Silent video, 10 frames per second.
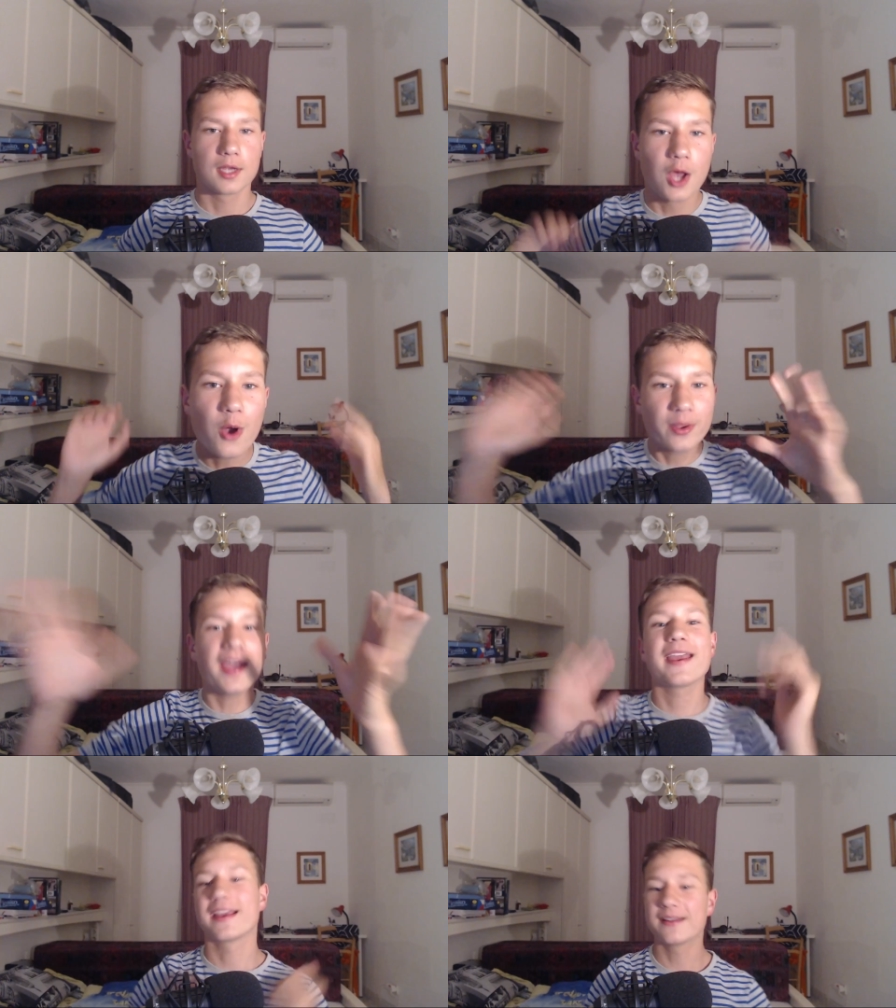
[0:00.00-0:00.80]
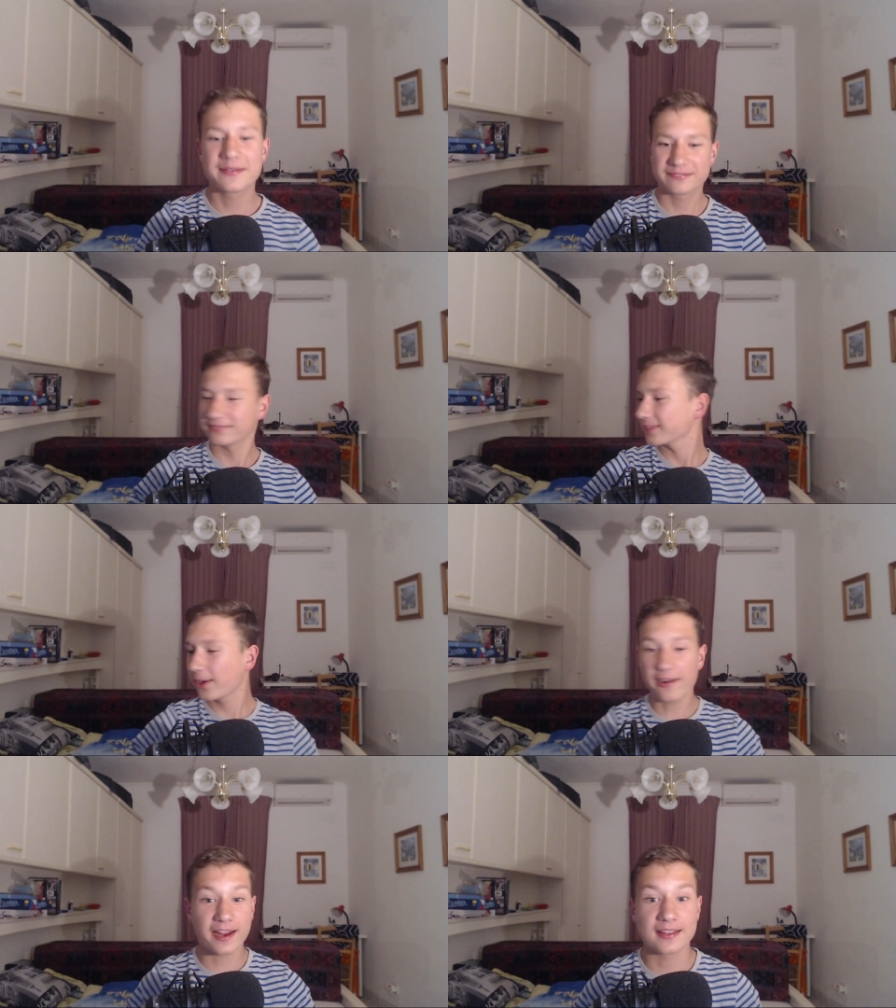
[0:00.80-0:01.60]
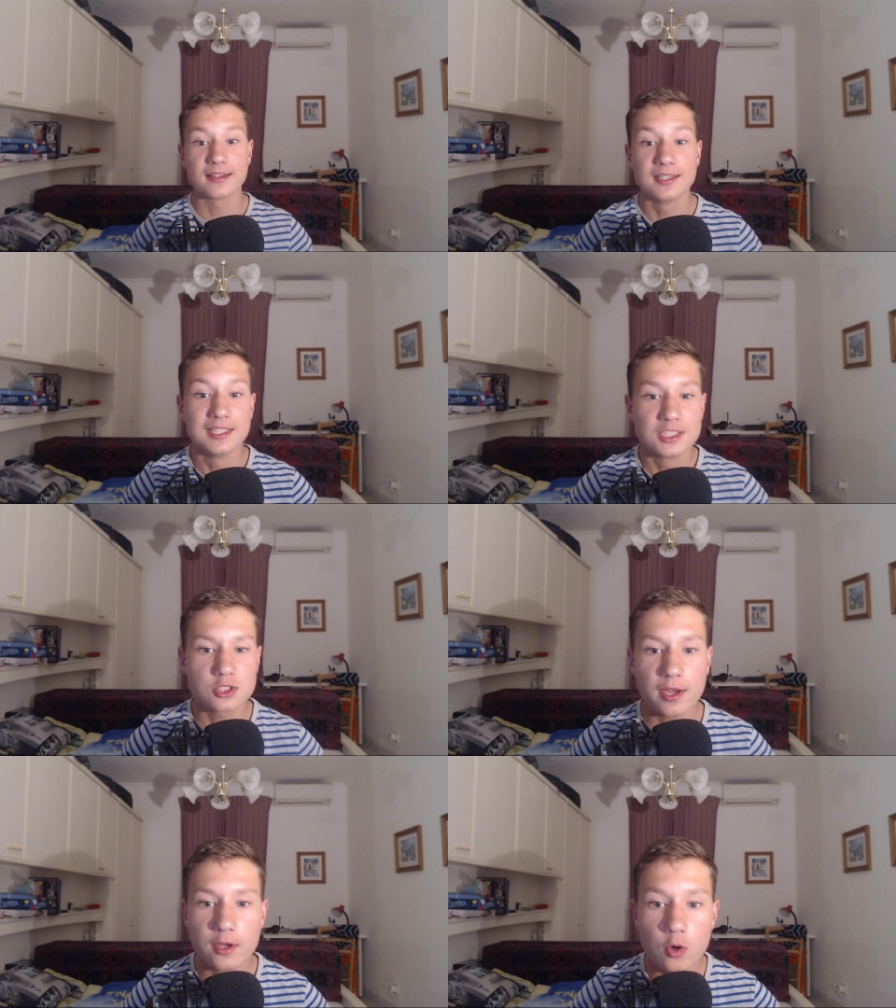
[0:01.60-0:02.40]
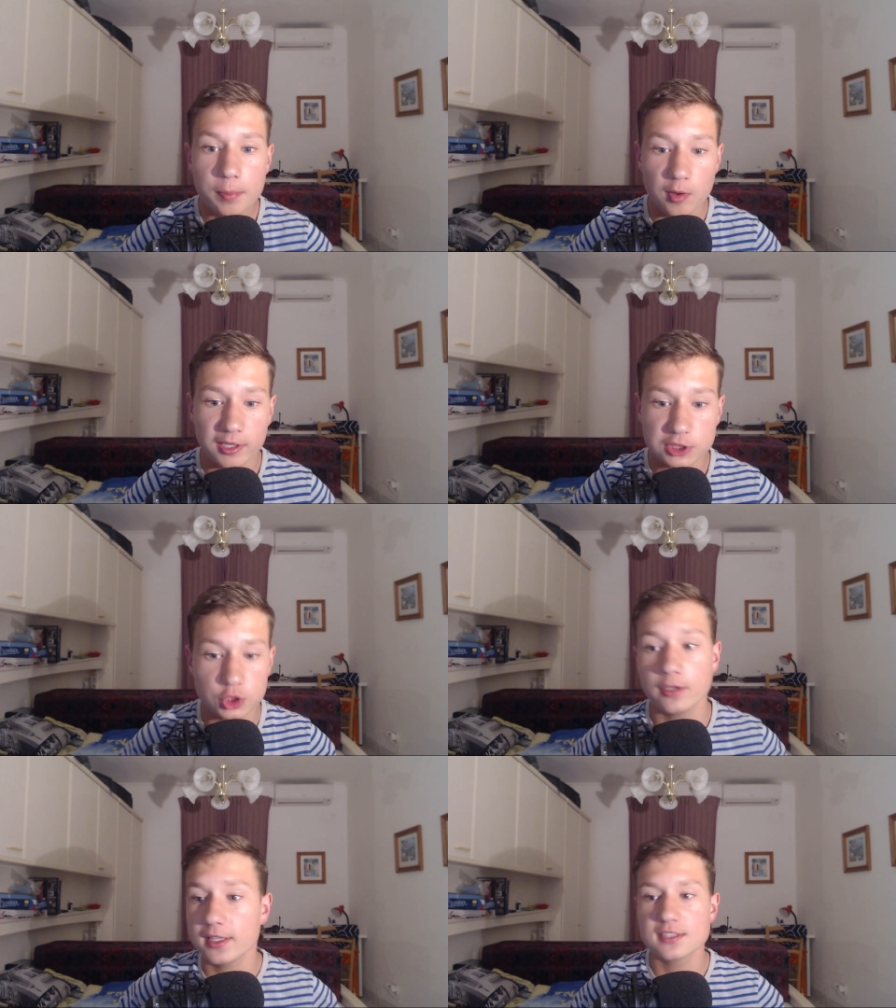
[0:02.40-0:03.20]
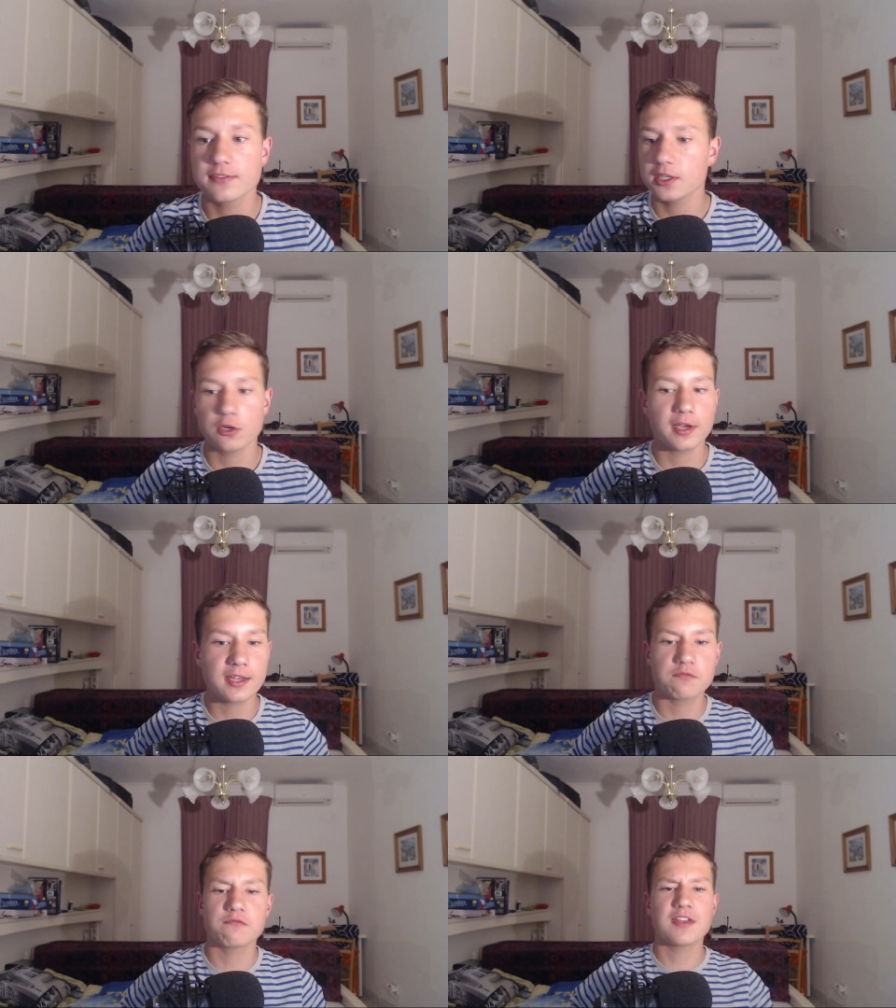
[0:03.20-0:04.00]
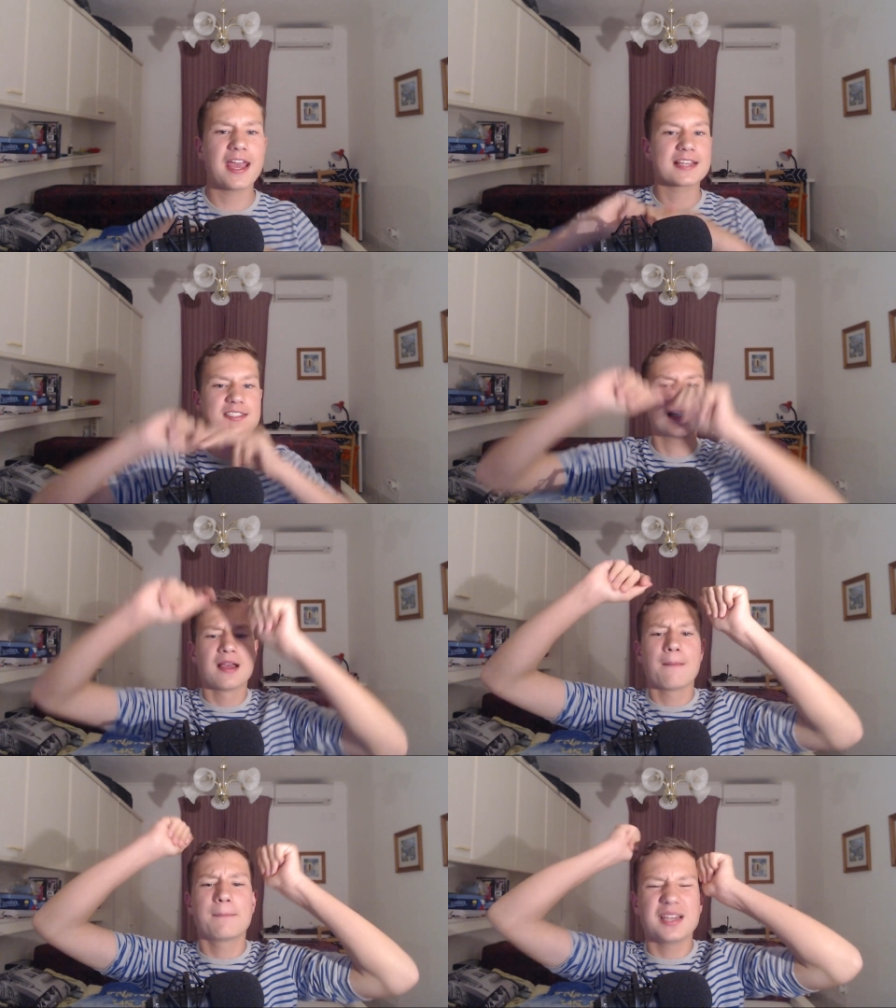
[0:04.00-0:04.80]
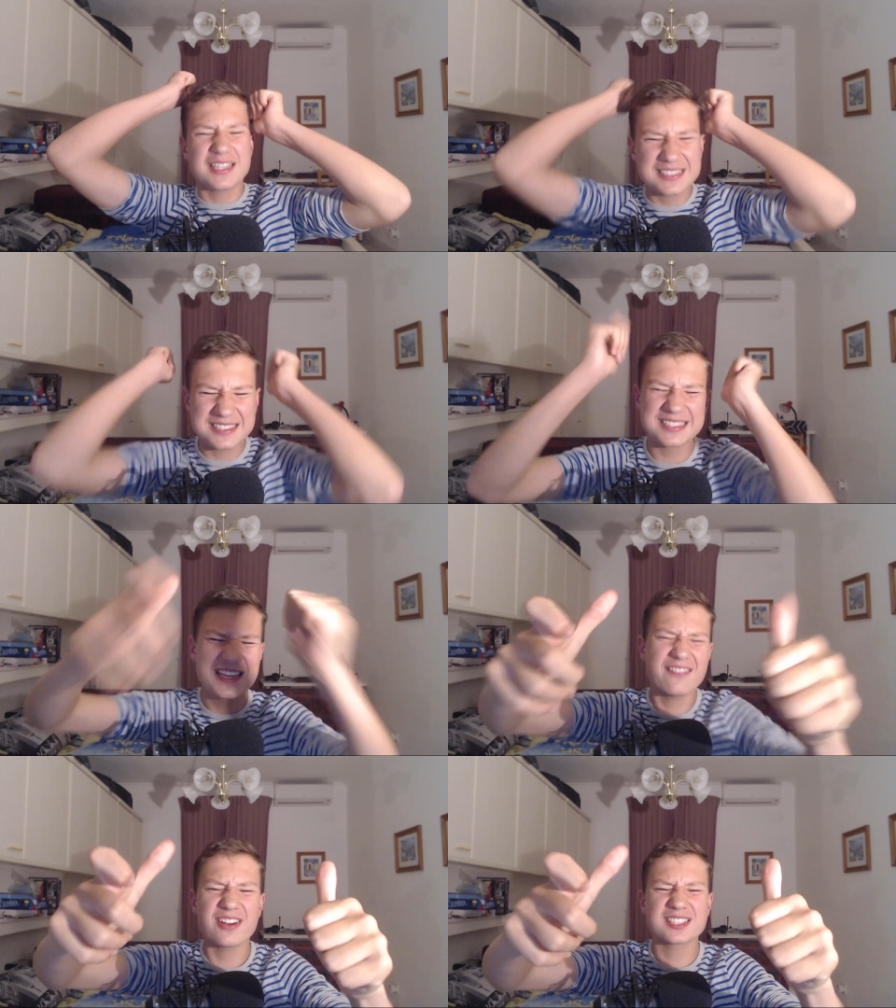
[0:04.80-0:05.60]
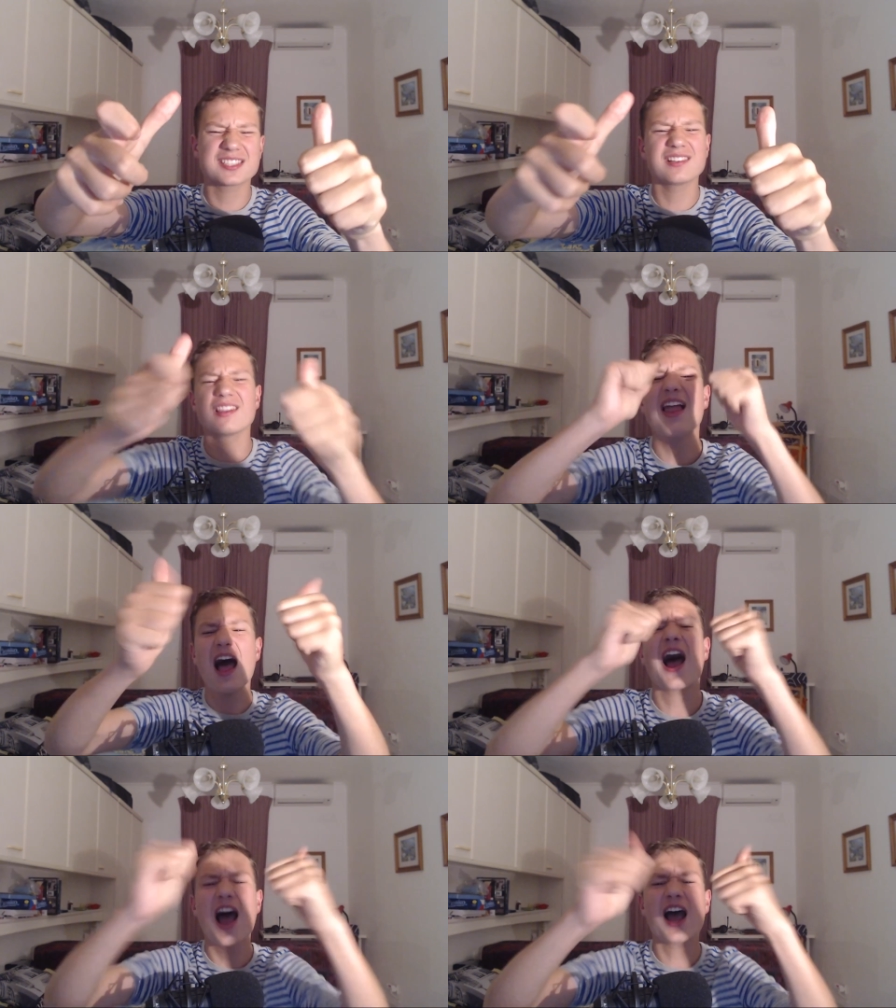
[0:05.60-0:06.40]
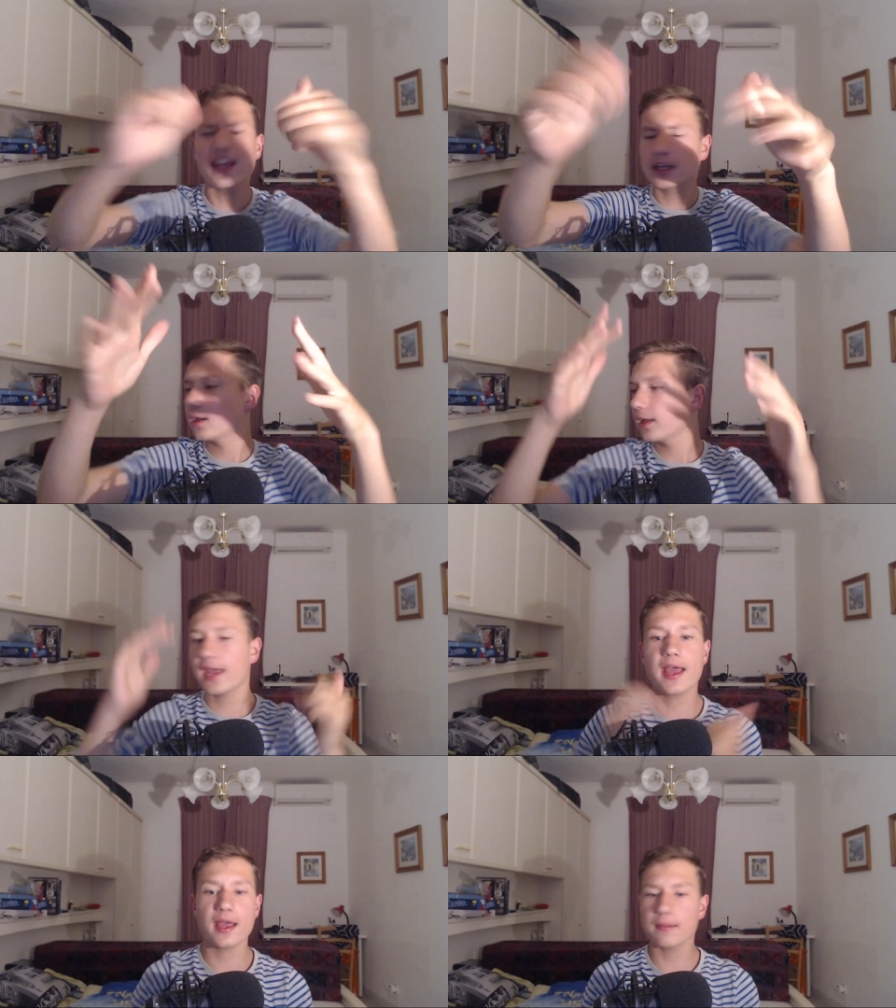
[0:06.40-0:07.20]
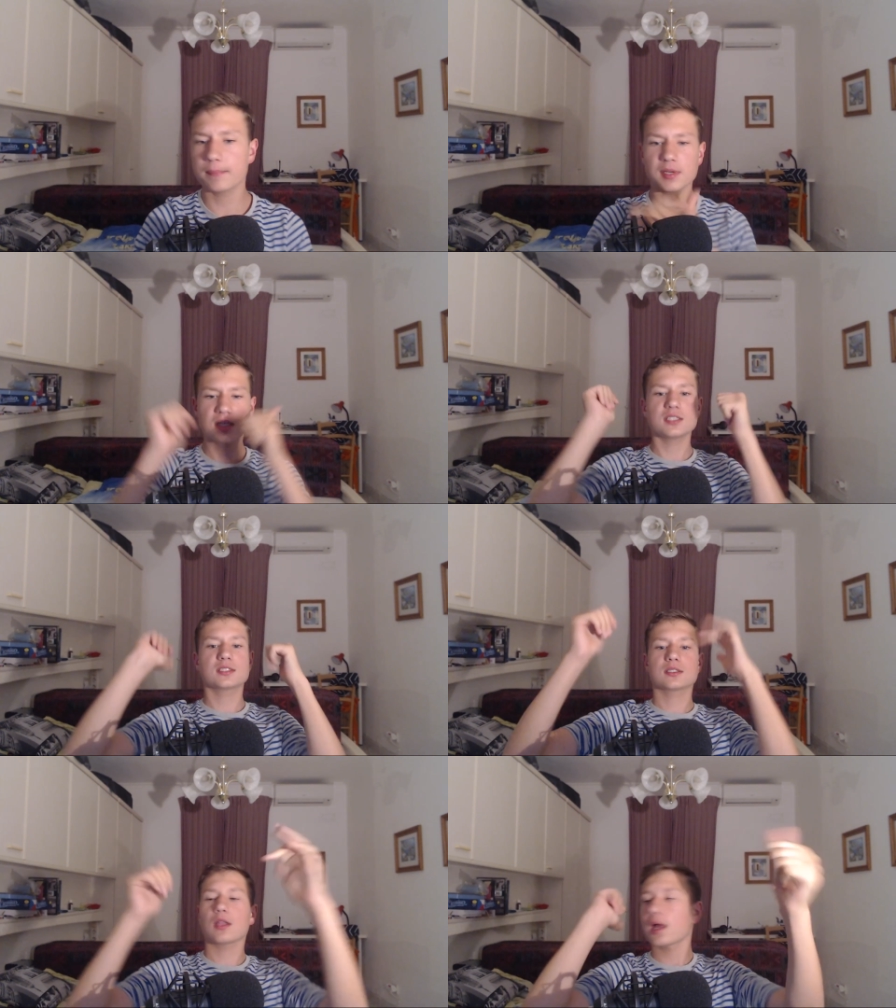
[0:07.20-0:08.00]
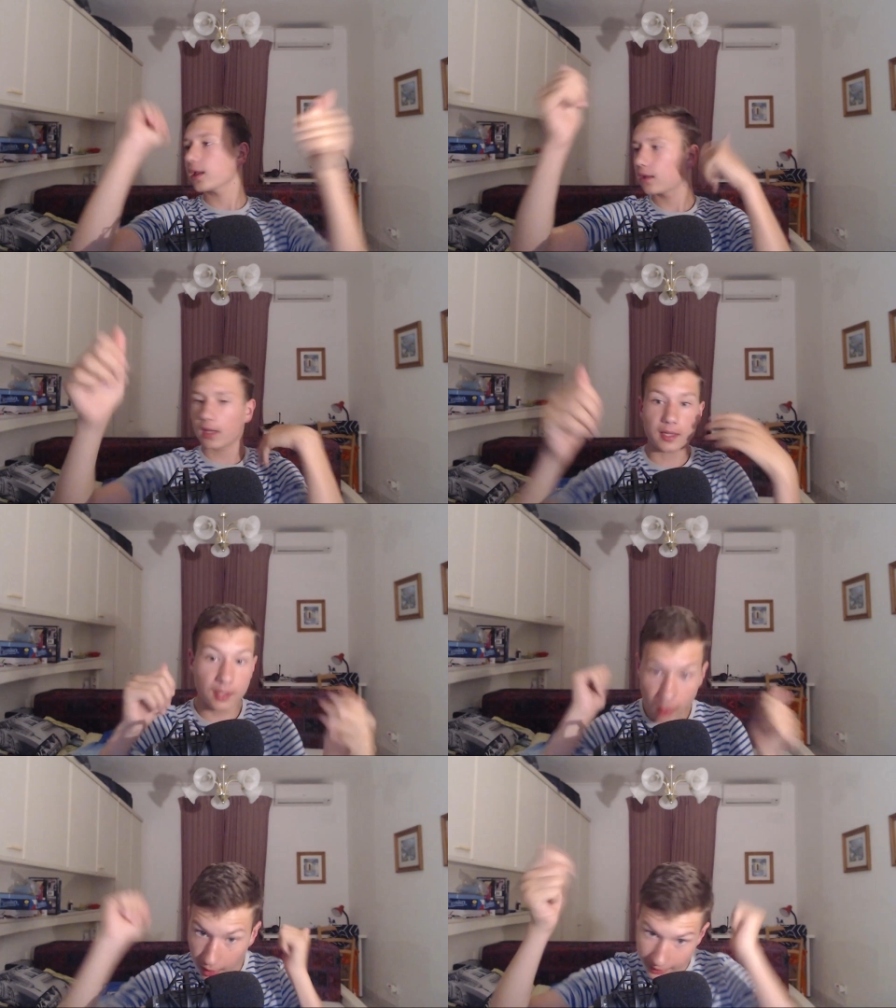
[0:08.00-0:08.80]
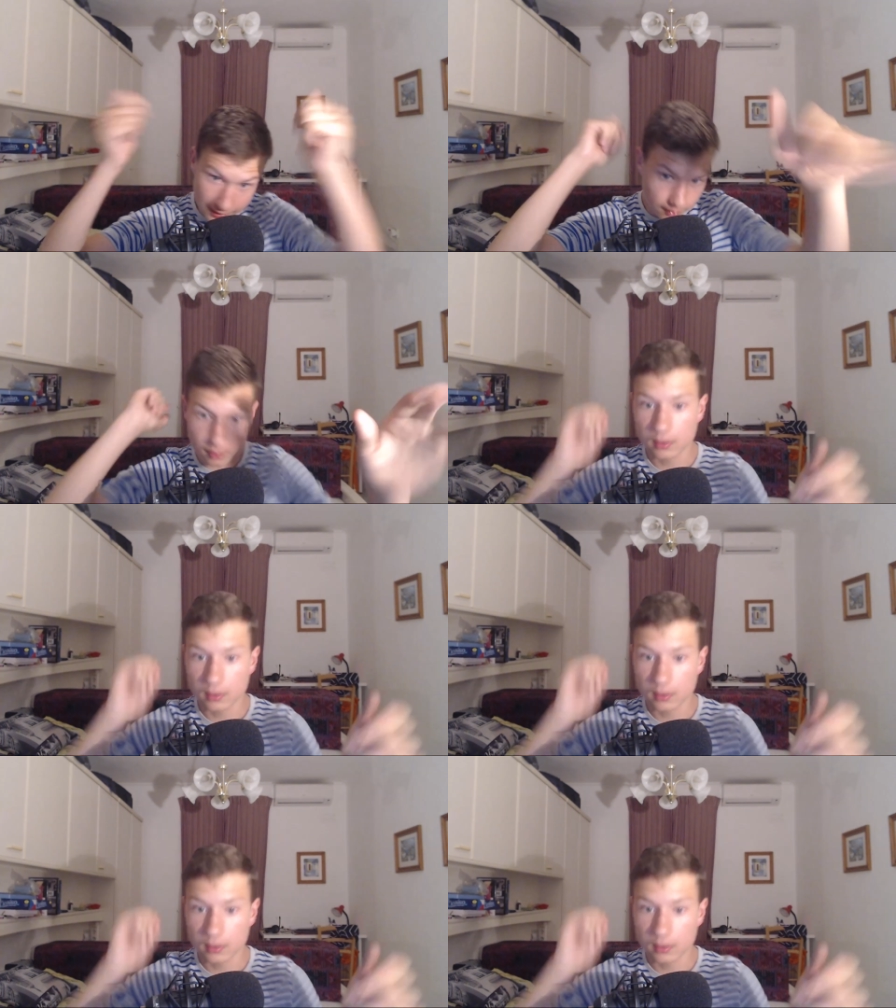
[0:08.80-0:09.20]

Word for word: Okay, great. So I hope you enjoyed this video. If yes, please give us a like. Yeah, please like, like, like.